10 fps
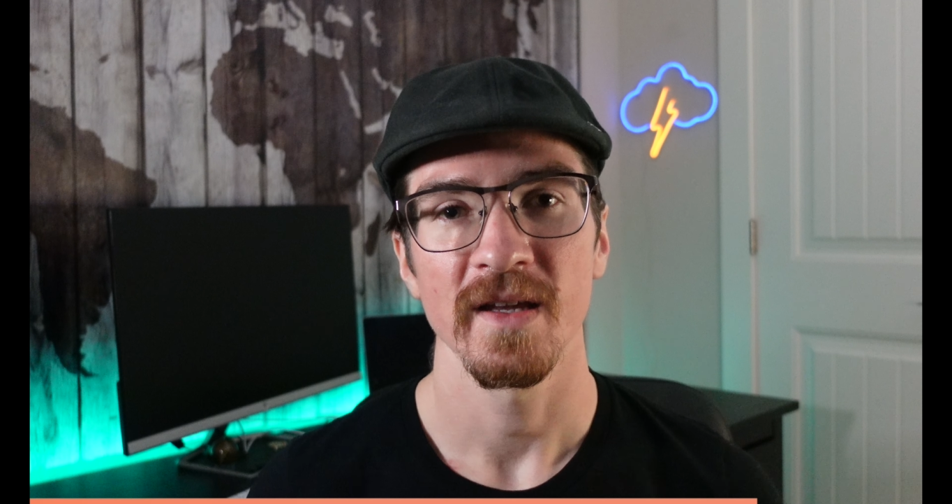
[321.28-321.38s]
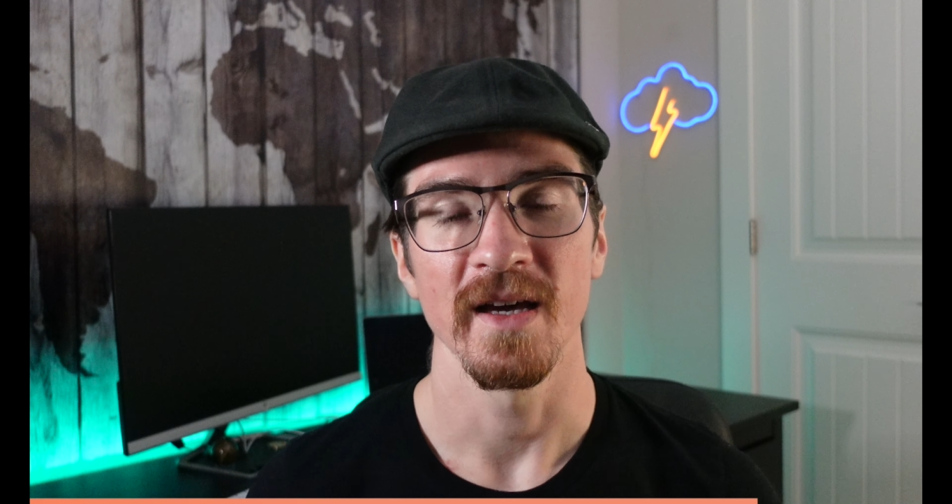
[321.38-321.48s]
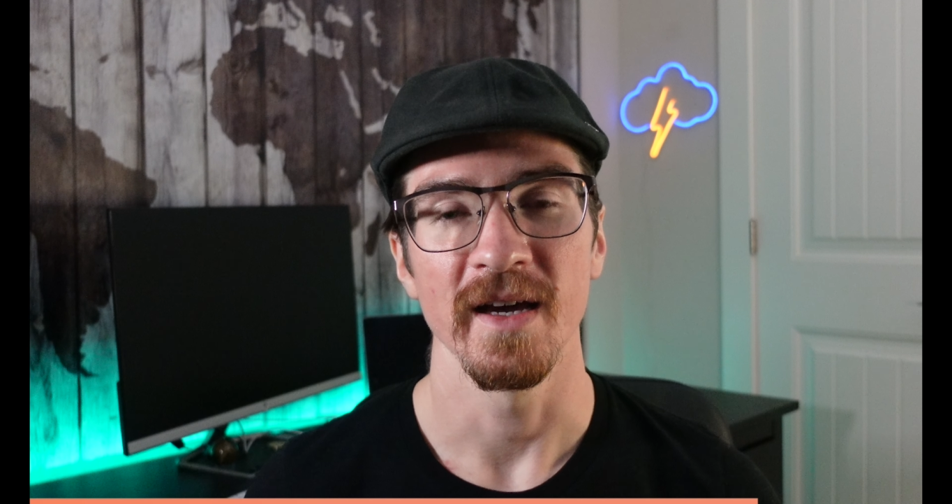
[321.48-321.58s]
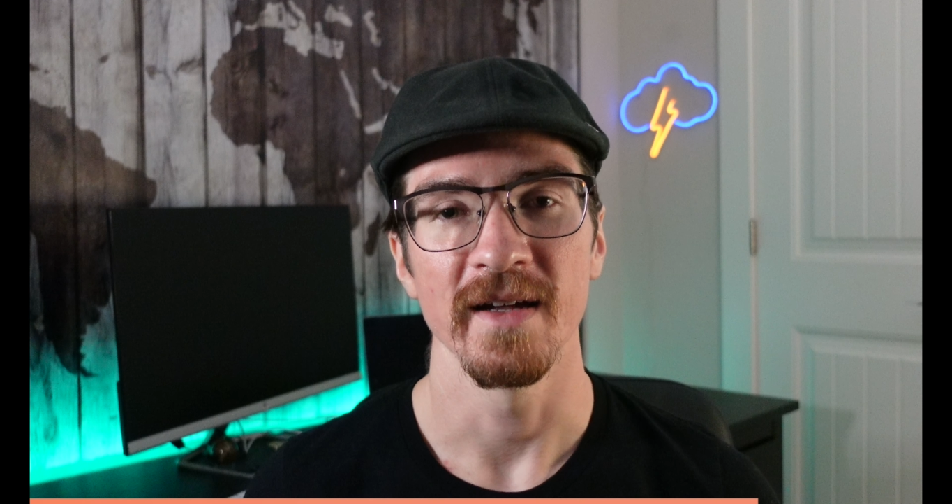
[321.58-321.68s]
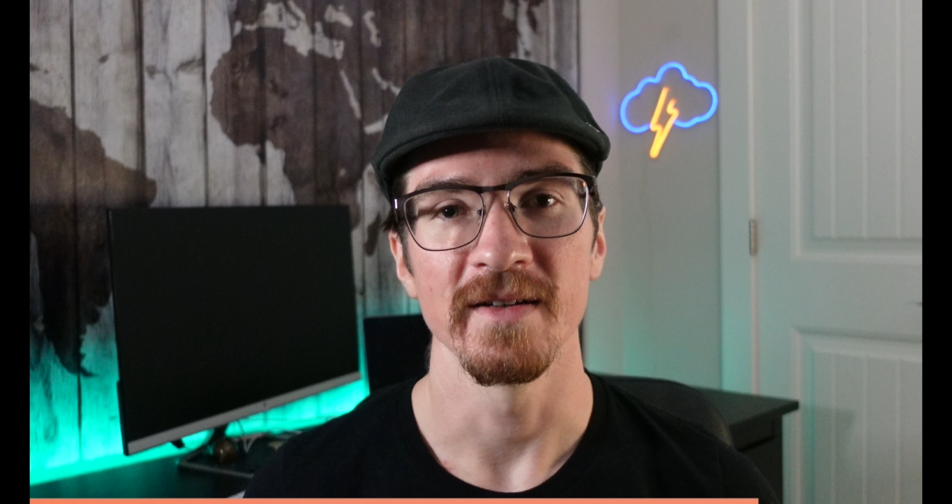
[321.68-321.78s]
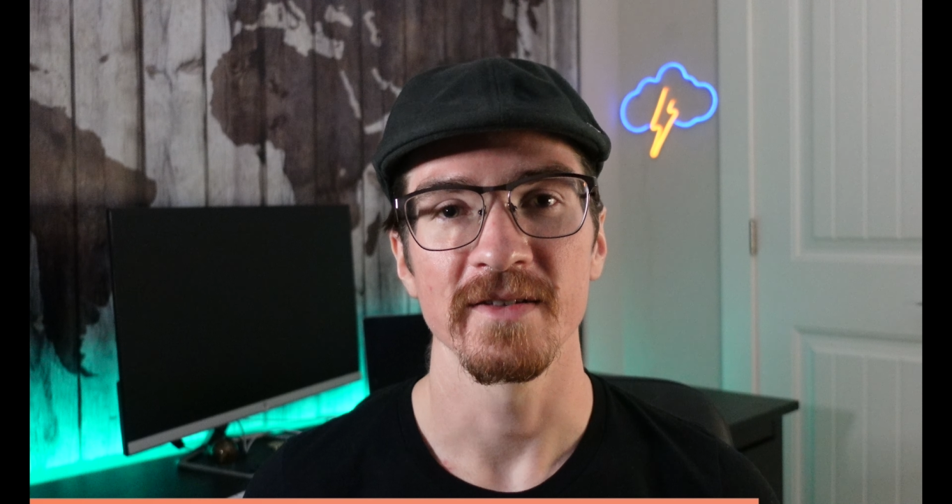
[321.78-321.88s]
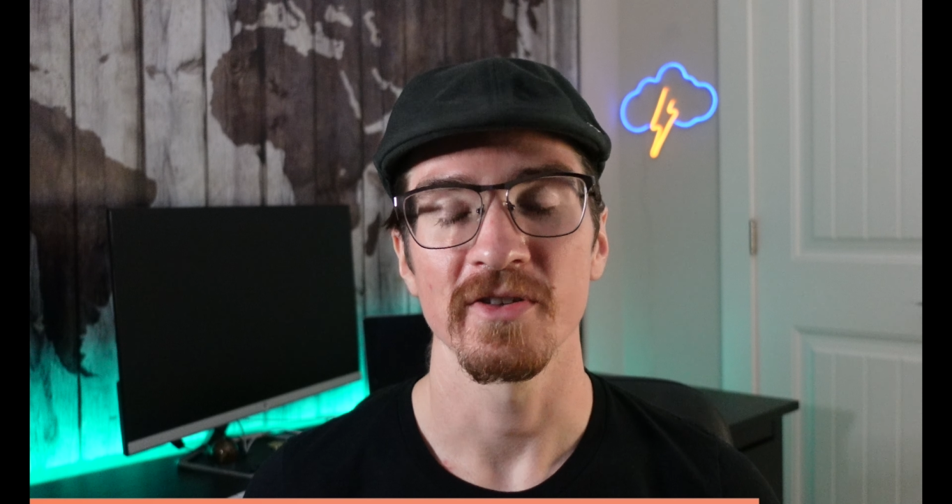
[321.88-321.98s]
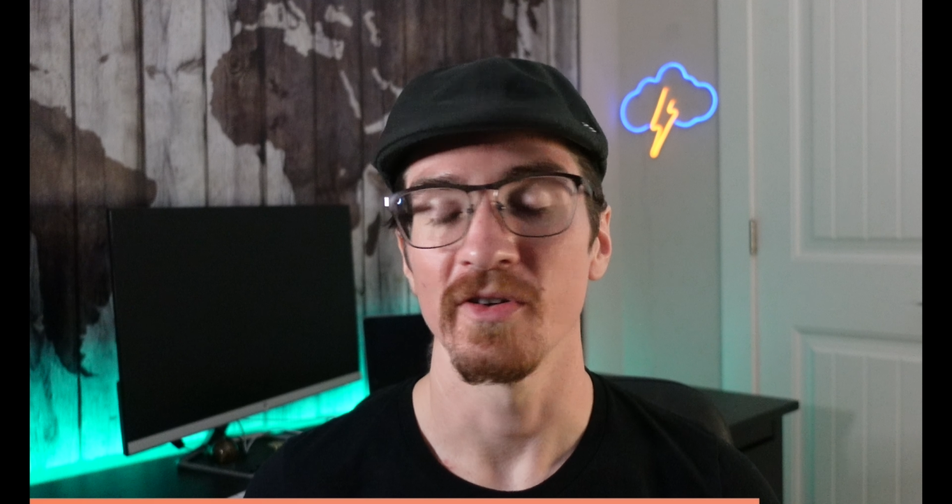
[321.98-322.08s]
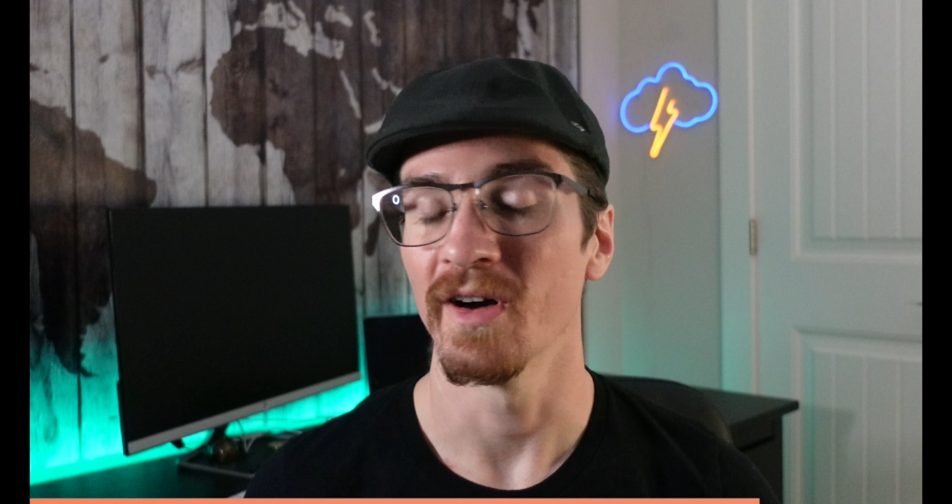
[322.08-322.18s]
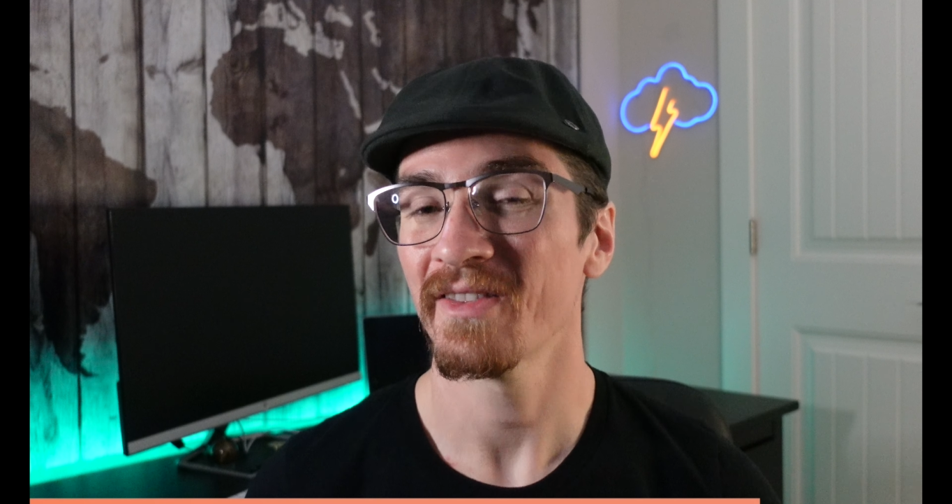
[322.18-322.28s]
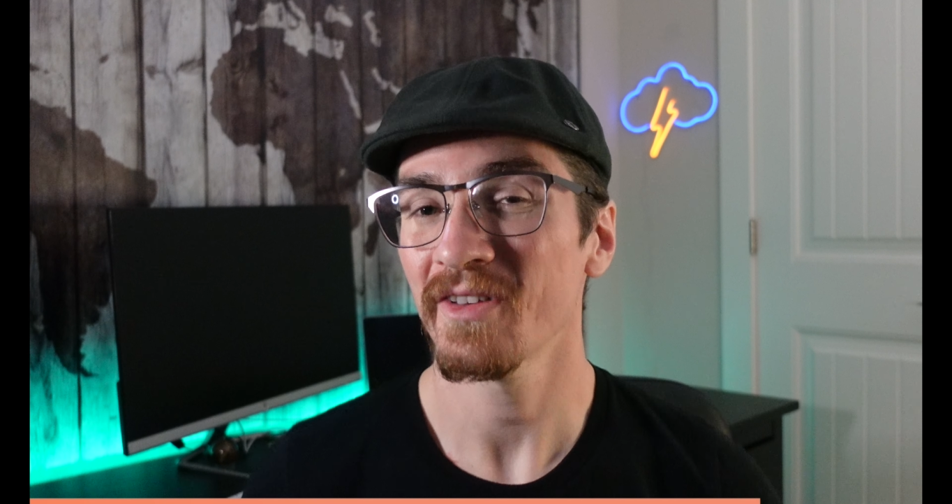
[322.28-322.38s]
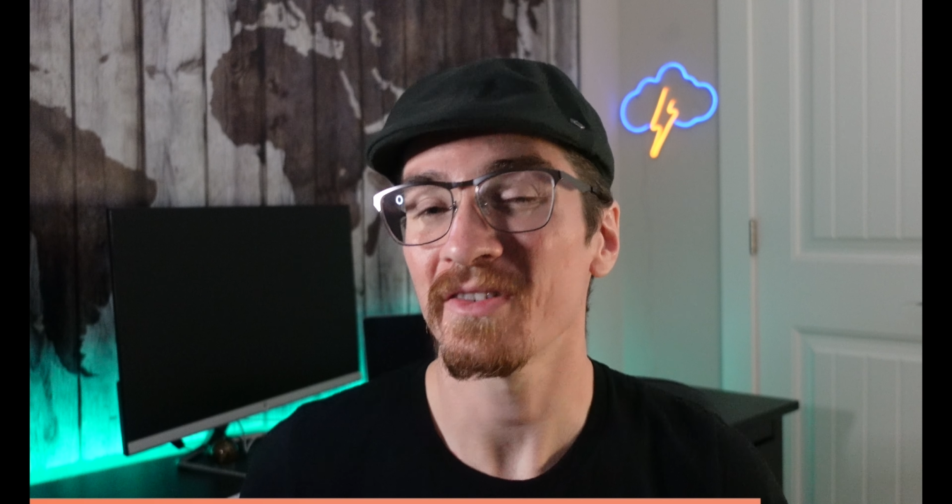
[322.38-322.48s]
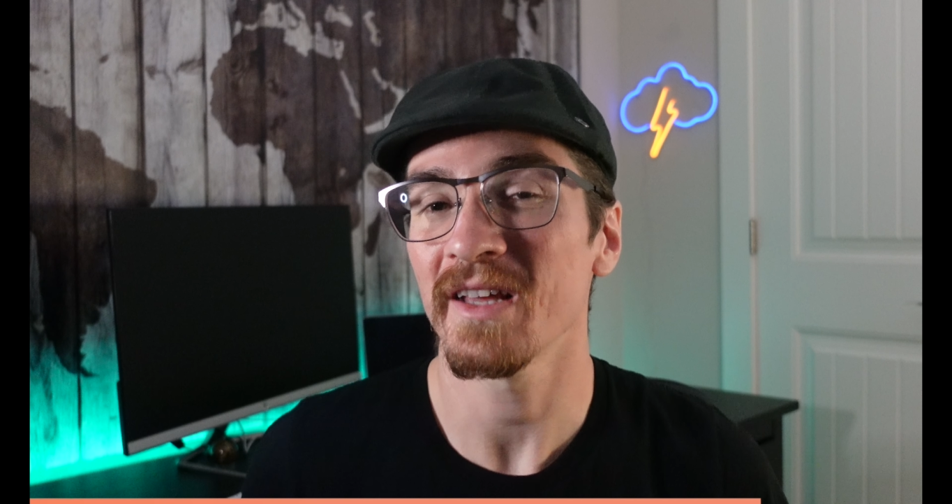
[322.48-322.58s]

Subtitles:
And so I thought